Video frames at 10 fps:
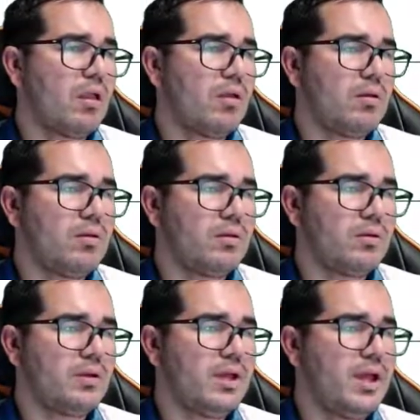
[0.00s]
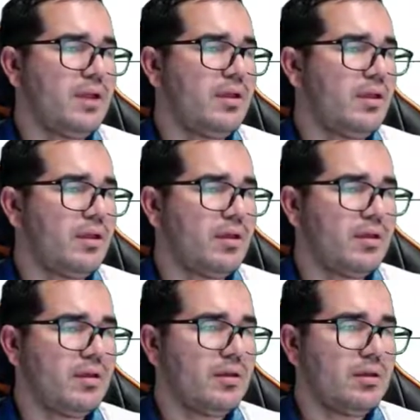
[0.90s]
Okay.
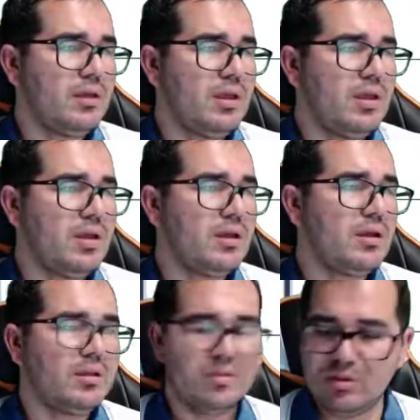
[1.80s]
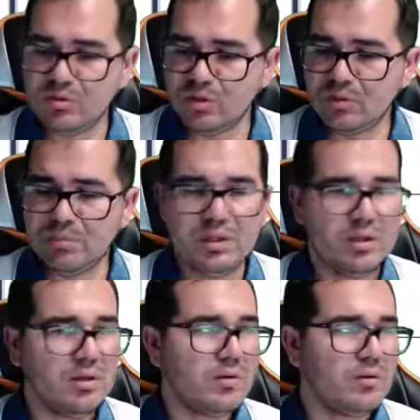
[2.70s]
And this is gonna be
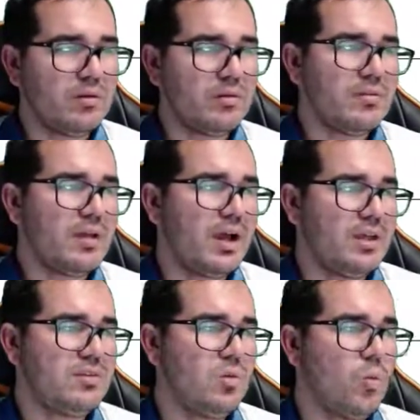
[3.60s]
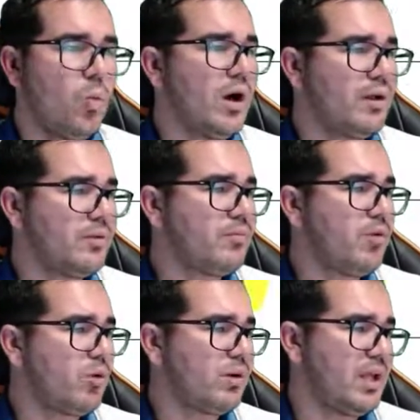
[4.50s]
size 1, or
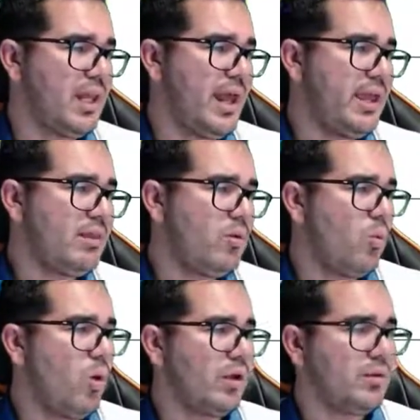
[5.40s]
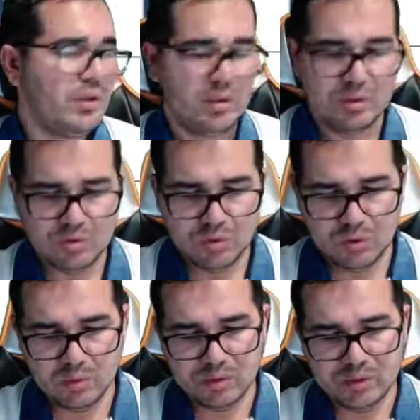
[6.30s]
the length 1. So we're
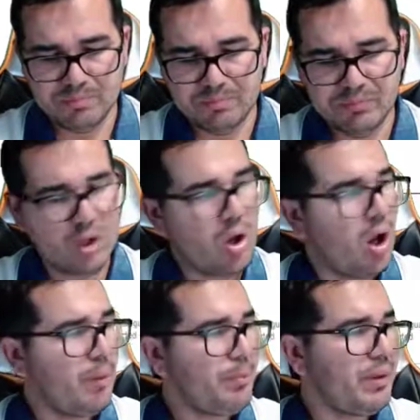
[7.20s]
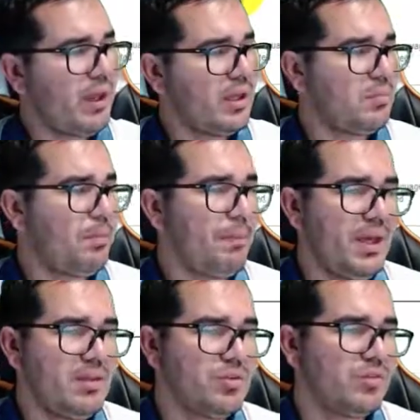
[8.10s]
gonna copy and paste
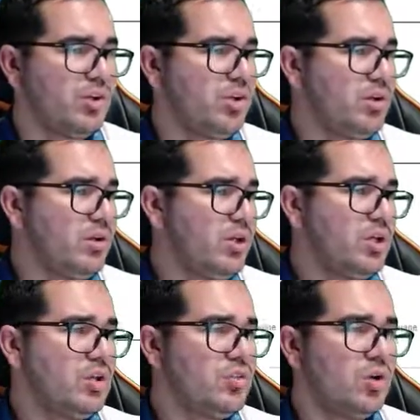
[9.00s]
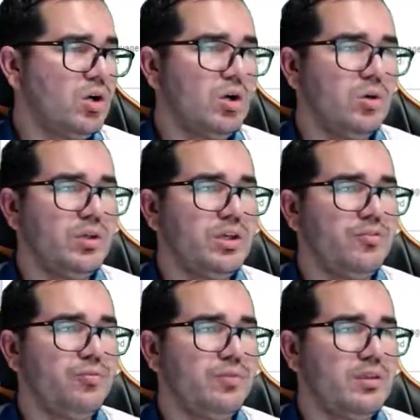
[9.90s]
over here. So if
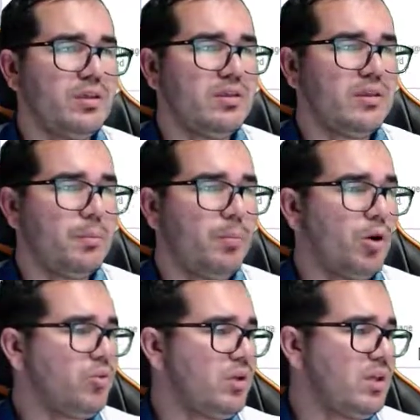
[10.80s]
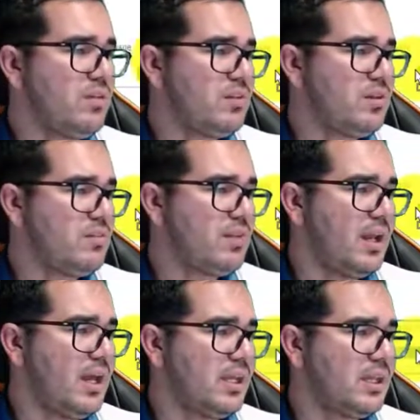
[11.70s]
the Portuguese is
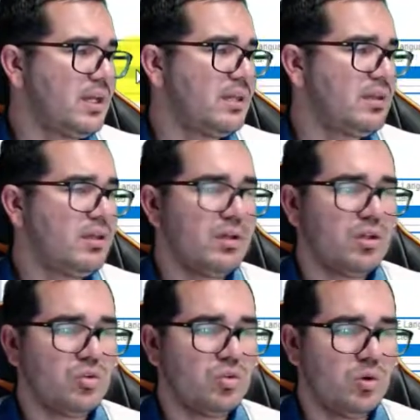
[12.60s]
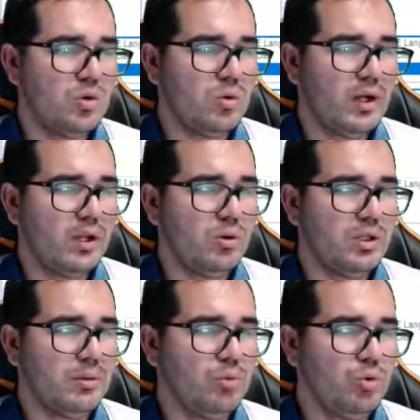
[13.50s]
selected, So I'm gonna
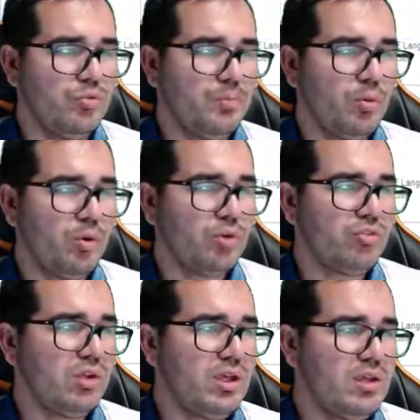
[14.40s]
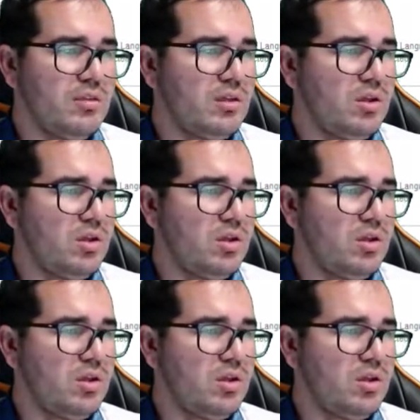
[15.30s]
move Portuguese here.